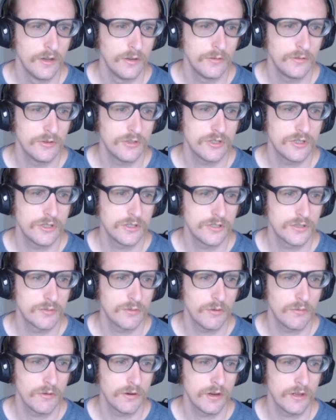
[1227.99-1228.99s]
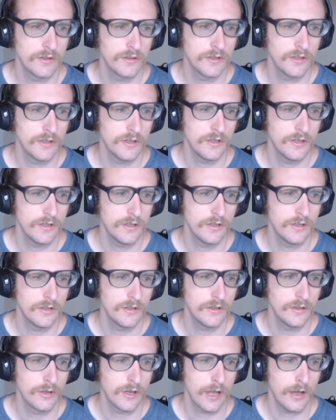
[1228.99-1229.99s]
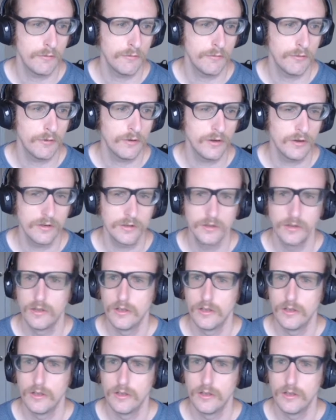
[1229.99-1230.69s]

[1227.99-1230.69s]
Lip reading: which is what we're on the lookout for, and